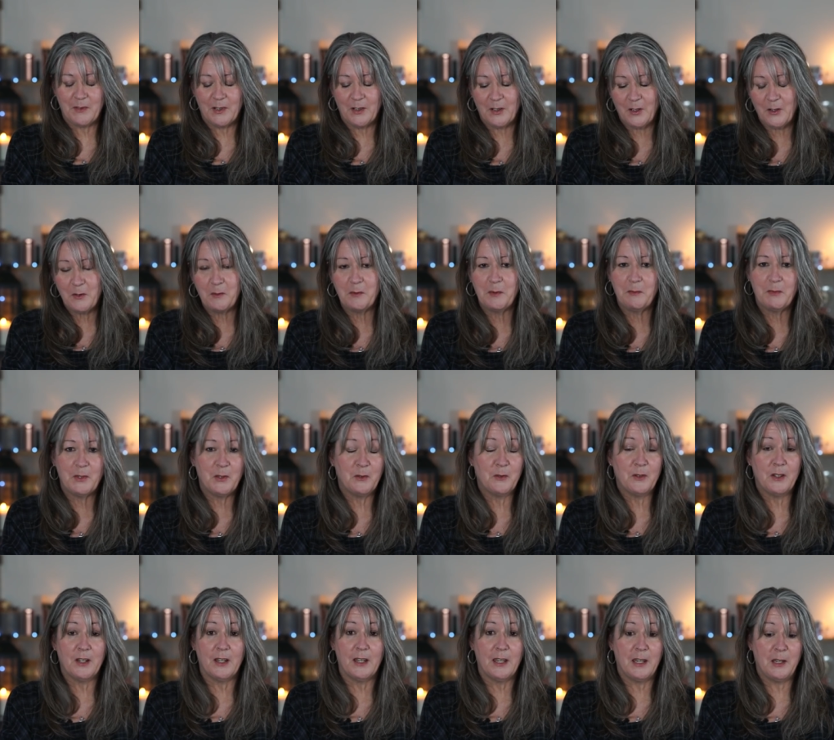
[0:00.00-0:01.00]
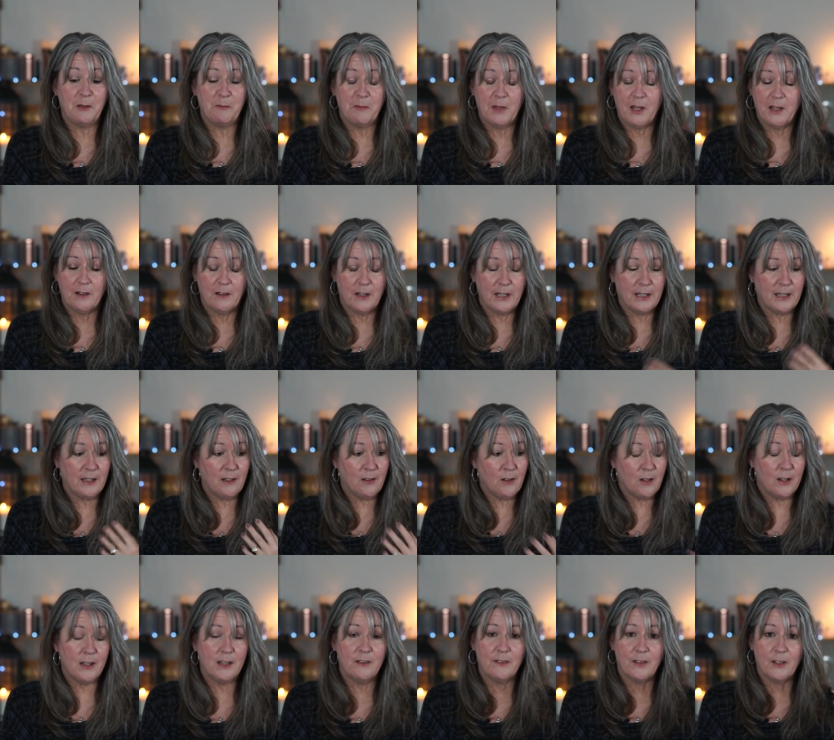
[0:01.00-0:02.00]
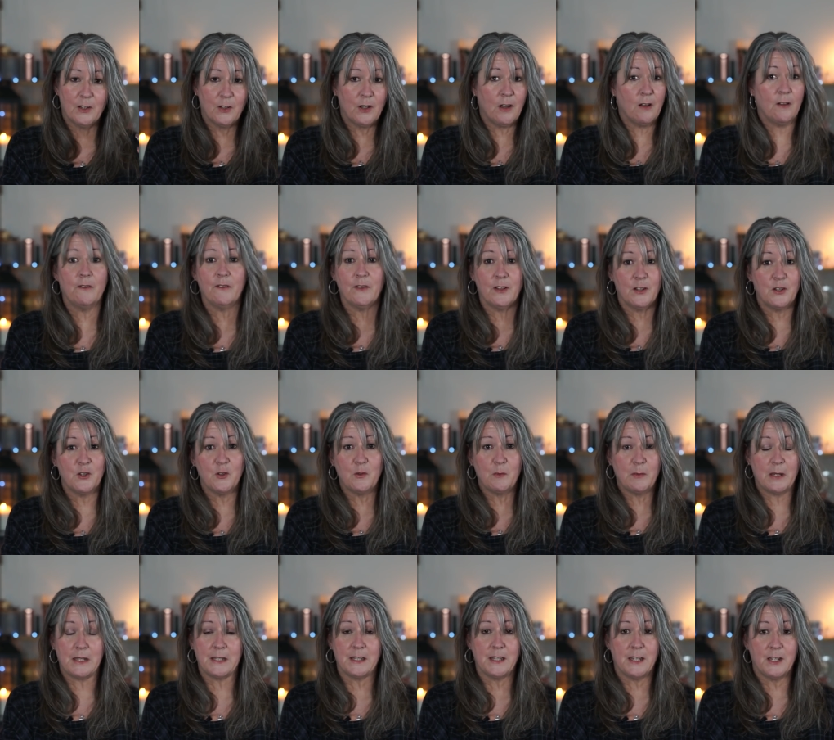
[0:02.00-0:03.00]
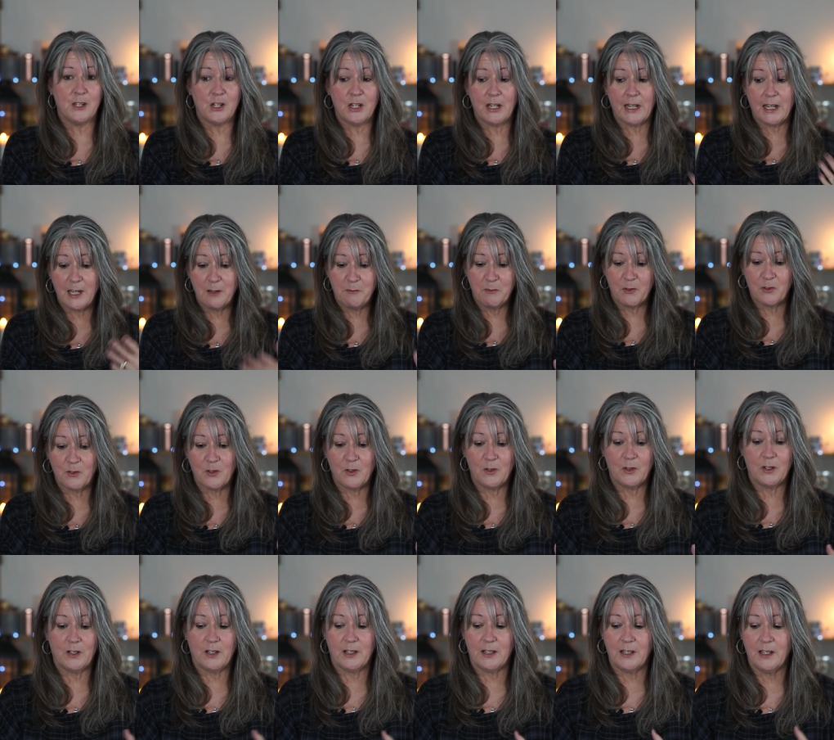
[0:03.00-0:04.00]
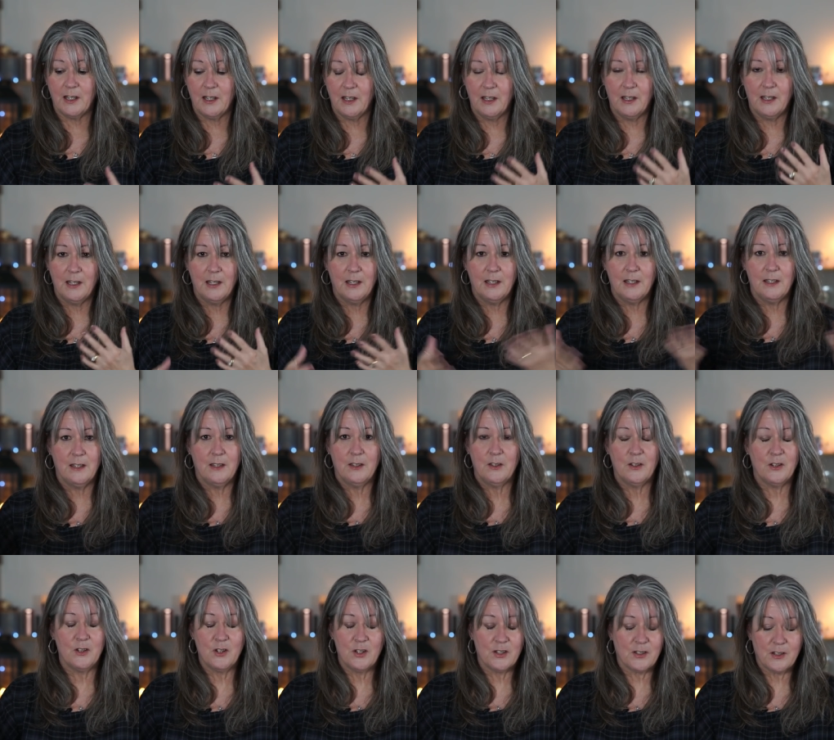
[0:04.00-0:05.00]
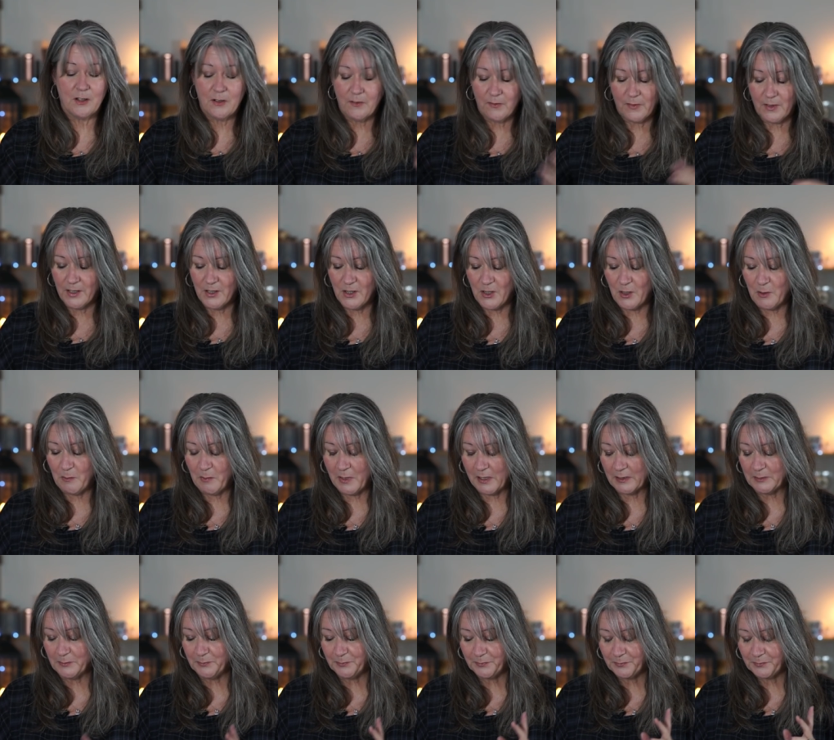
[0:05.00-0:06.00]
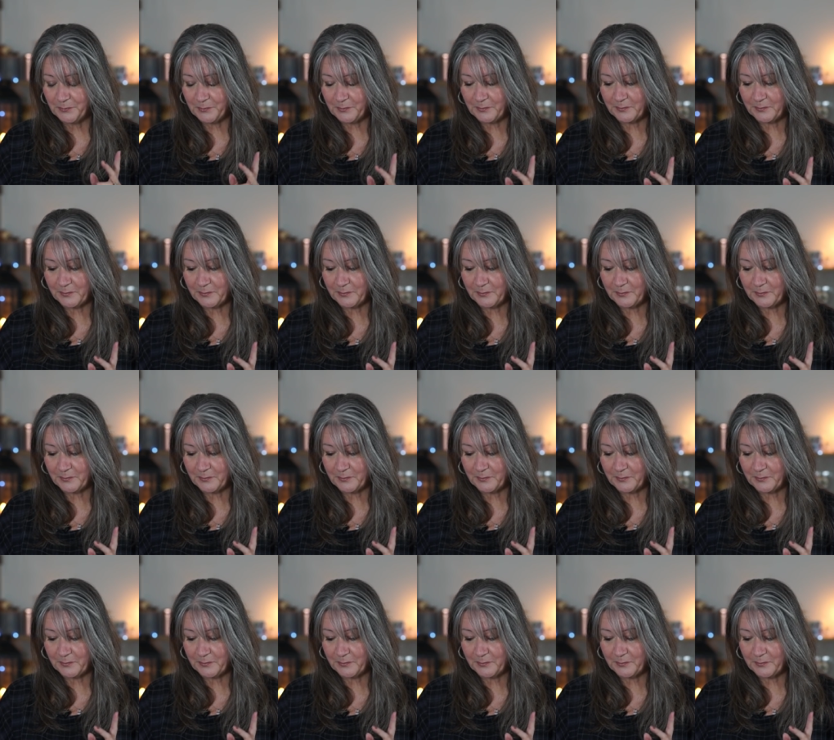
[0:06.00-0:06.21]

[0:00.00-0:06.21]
I can't remember your name, and I can't find your message. It came through, and I just can't find you. But